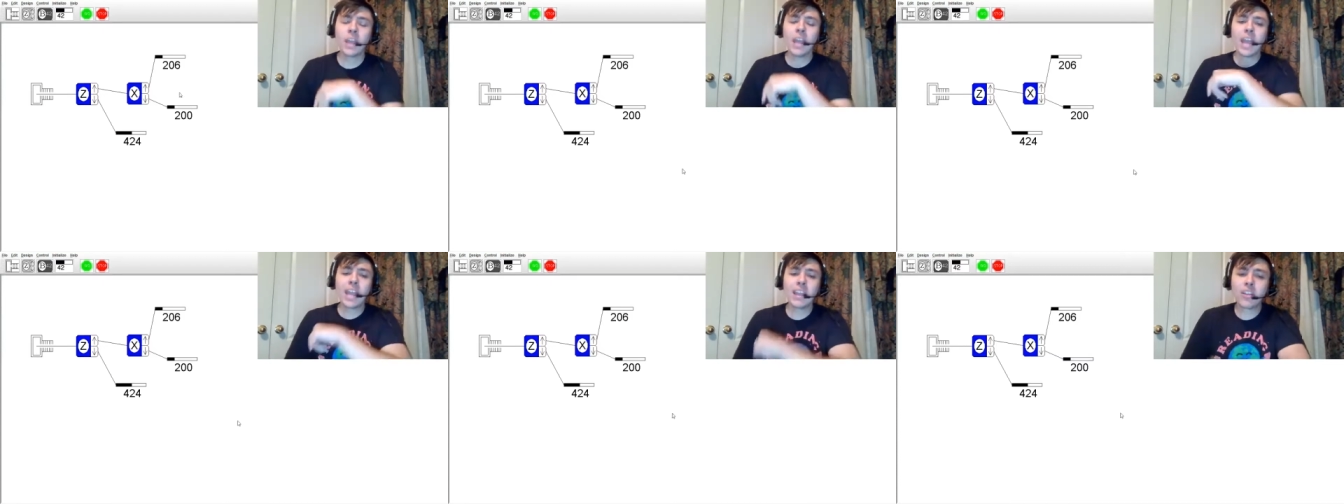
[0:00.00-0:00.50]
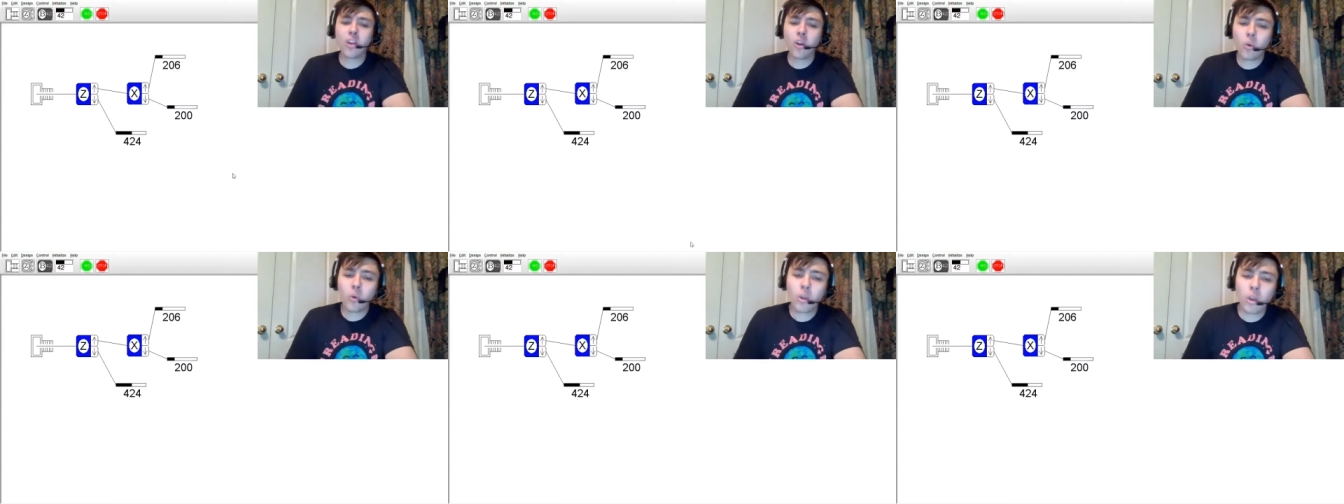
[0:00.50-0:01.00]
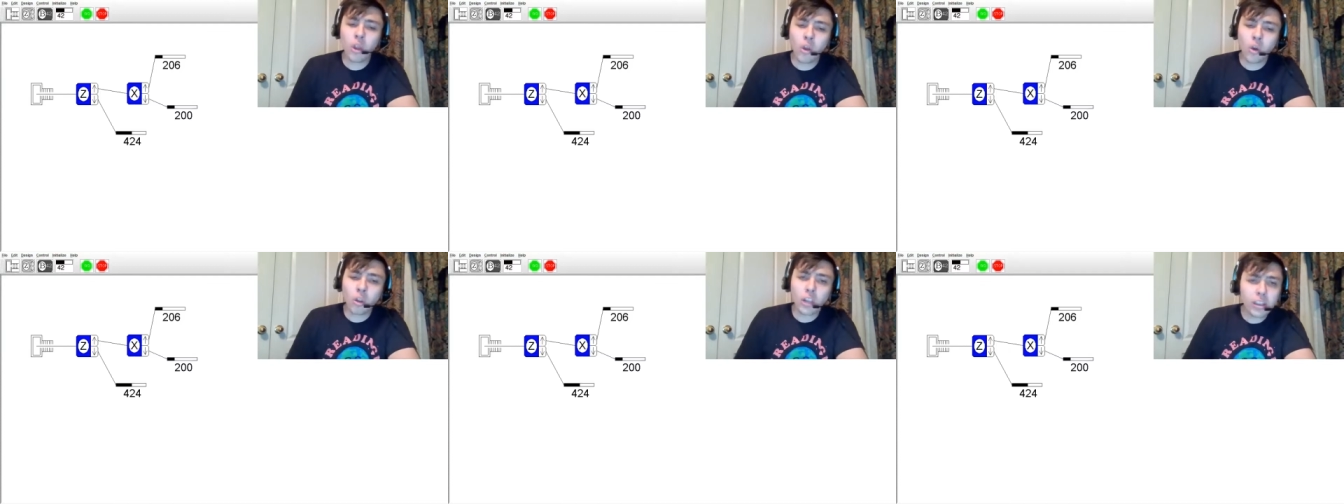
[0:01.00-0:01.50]
And so
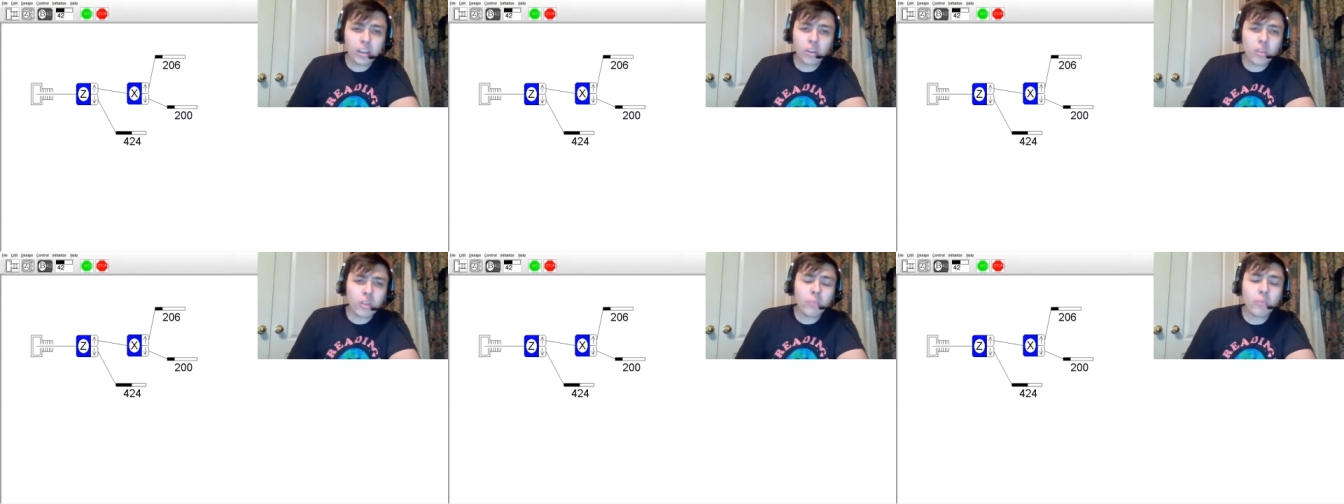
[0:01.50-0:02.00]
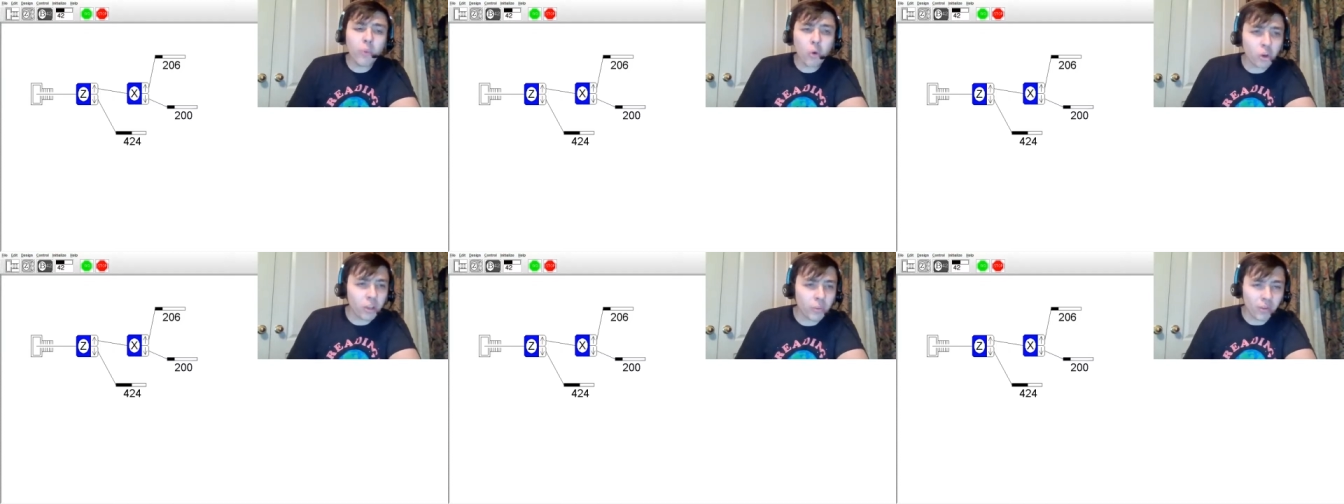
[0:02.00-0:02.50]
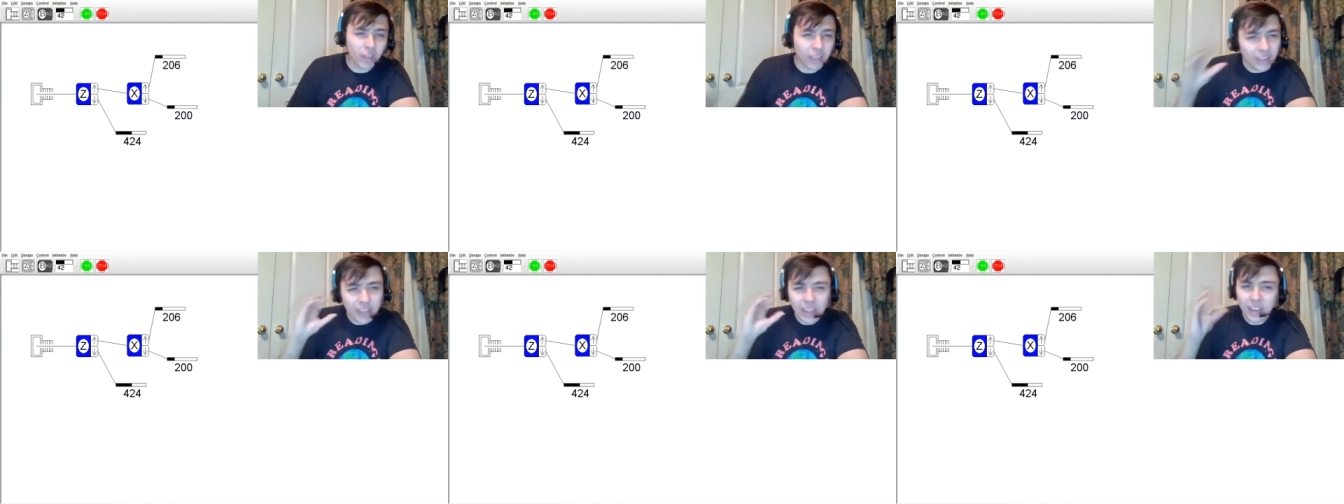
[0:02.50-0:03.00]
let's do some more experiments. Like
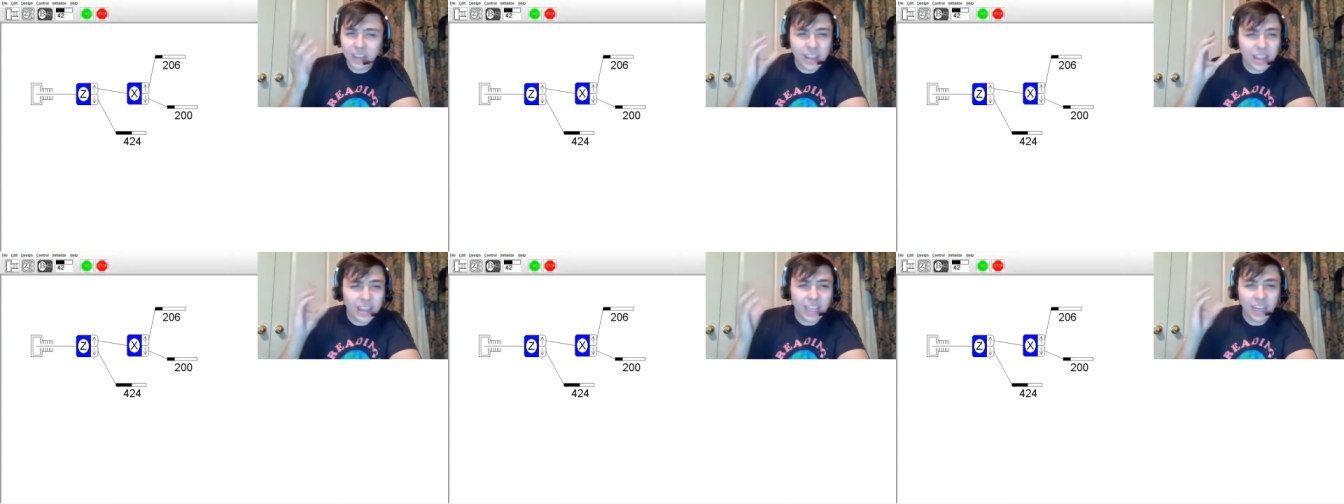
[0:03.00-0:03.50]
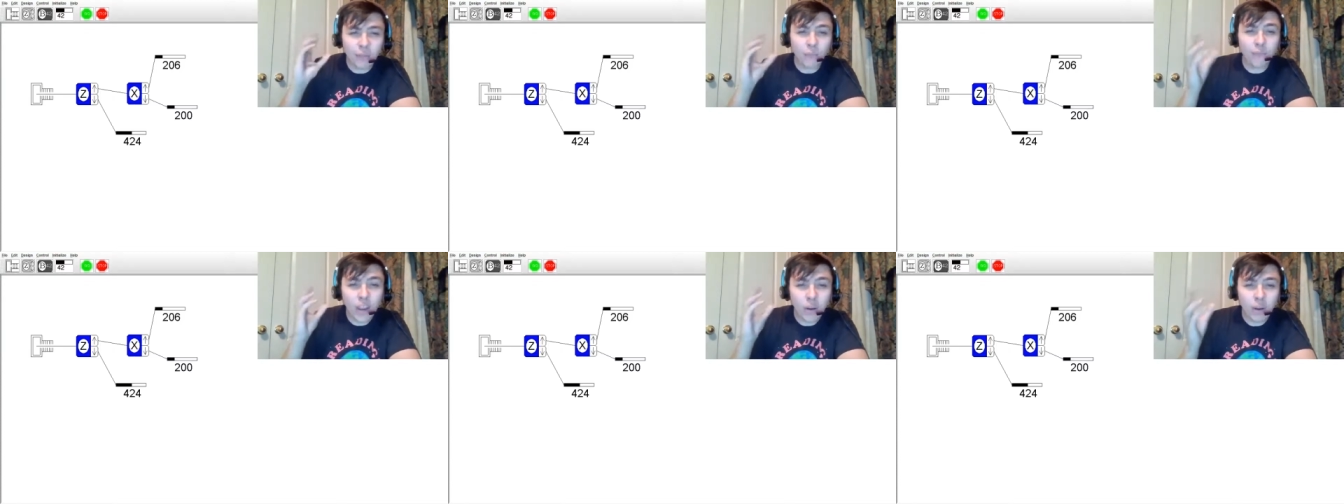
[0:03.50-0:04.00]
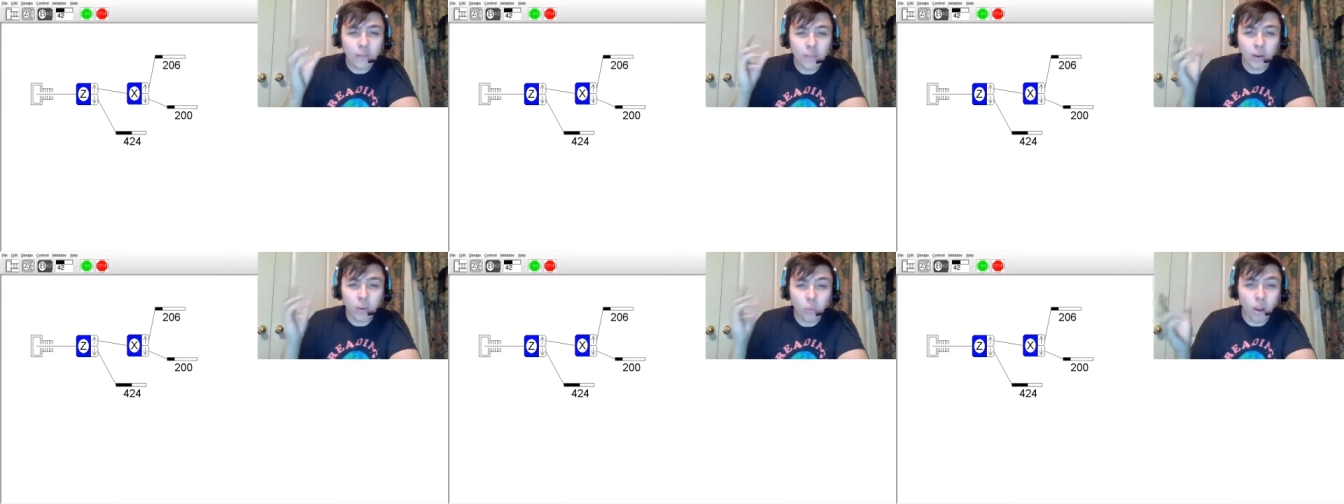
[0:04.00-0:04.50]
this is this is getting very very
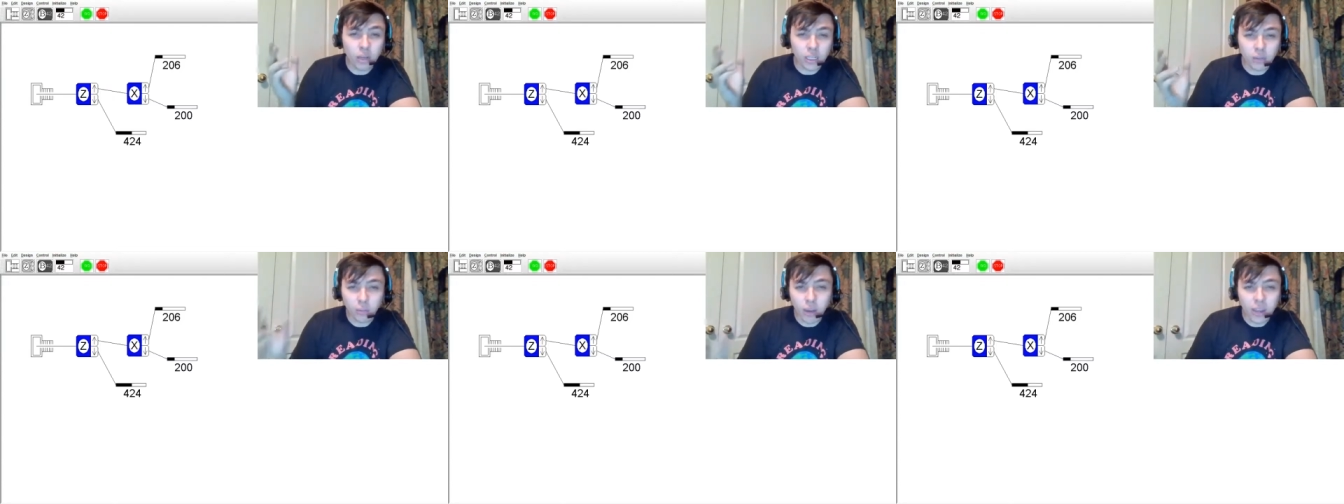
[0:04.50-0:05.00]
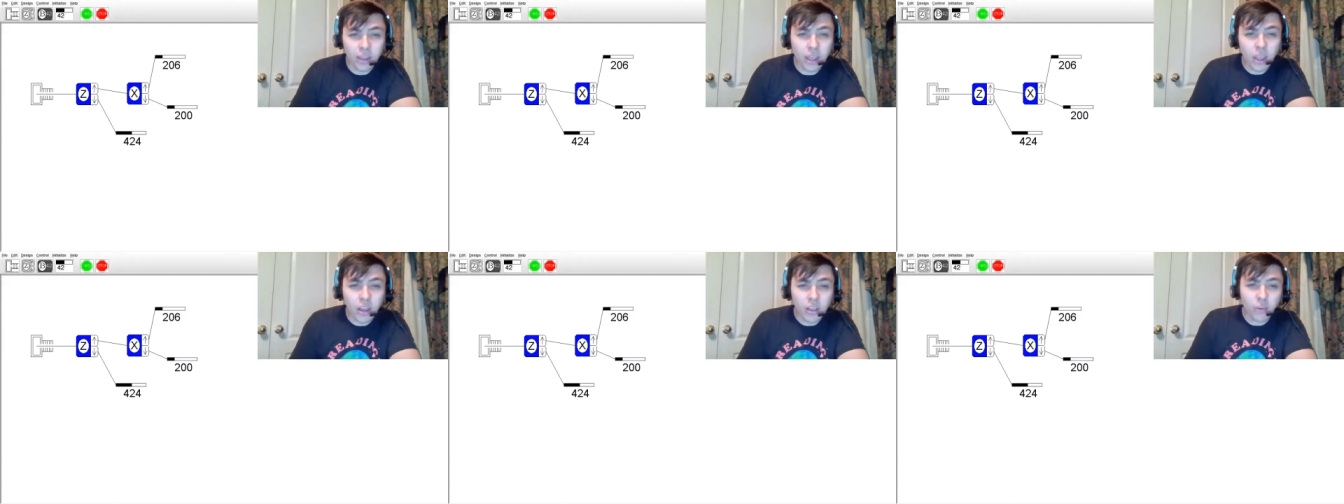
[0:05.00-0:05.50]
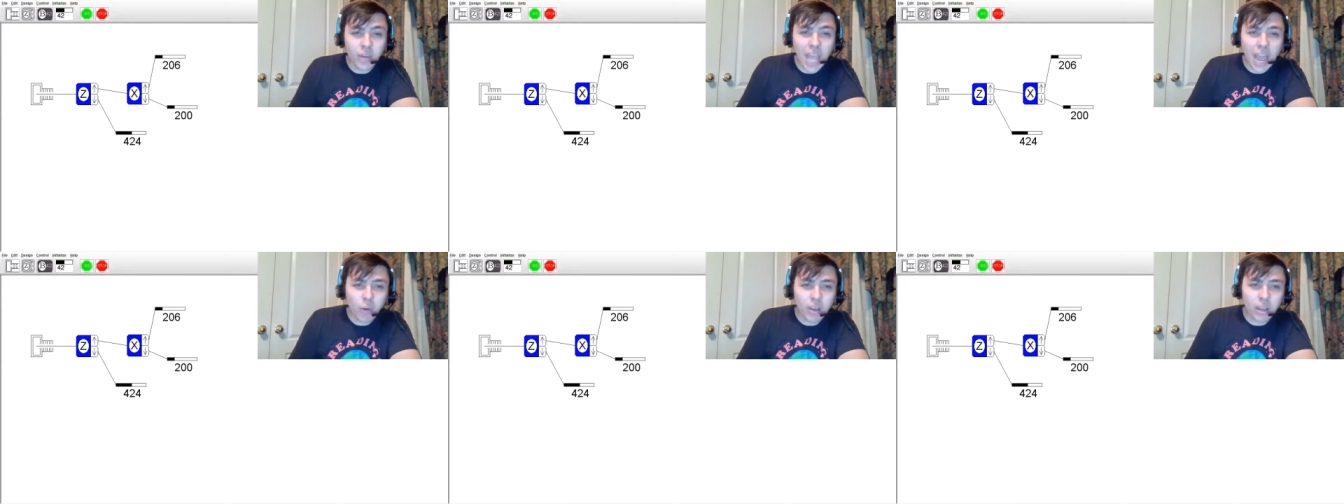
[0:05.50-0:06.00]
wonky, right? So now
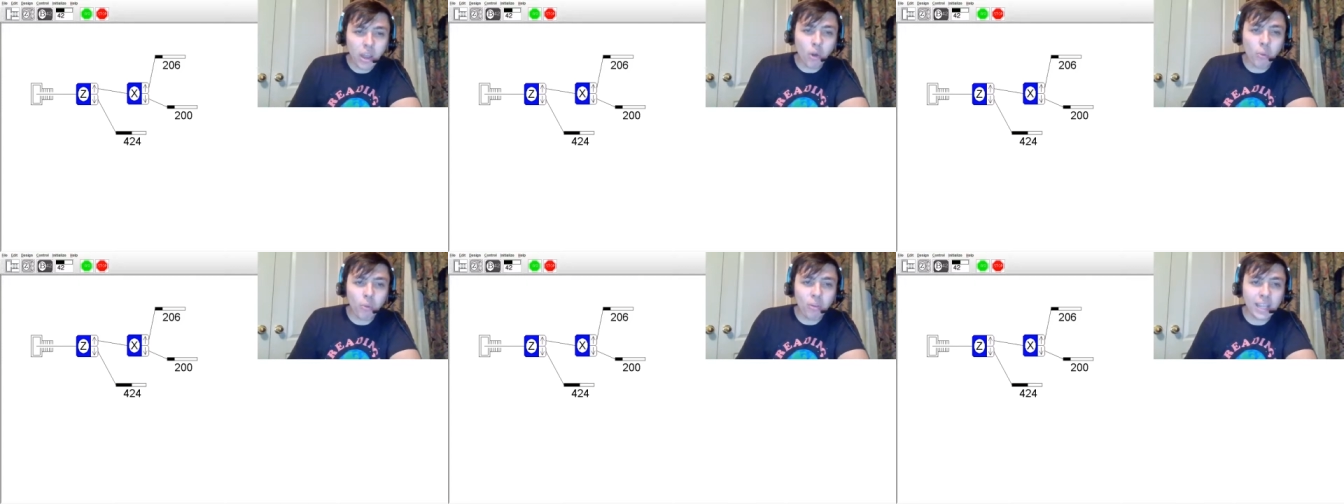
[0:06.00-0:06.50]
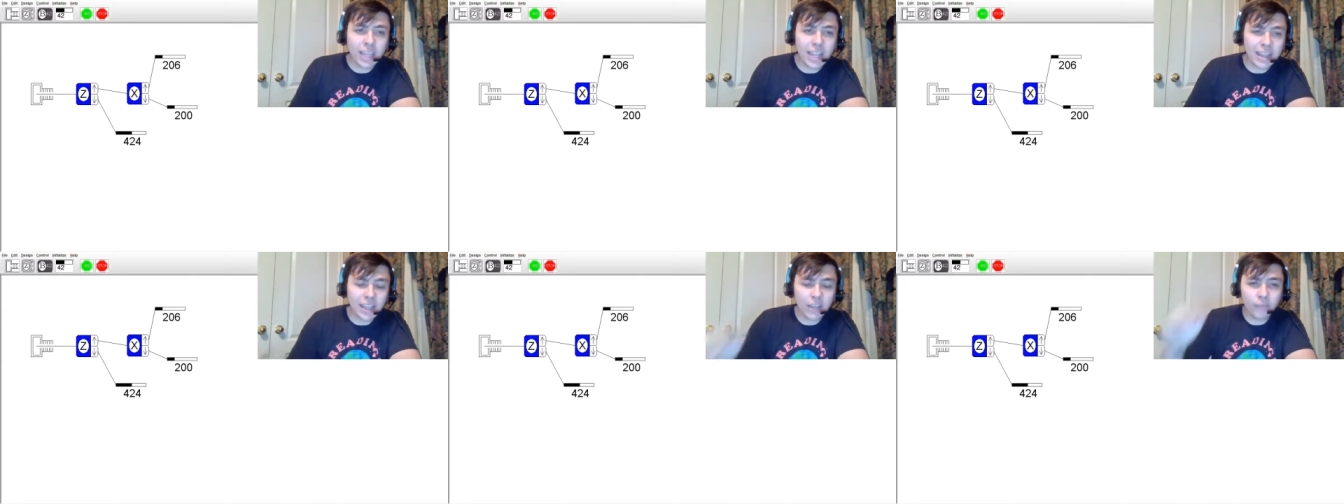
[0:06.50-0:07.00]
we're almost seeing as if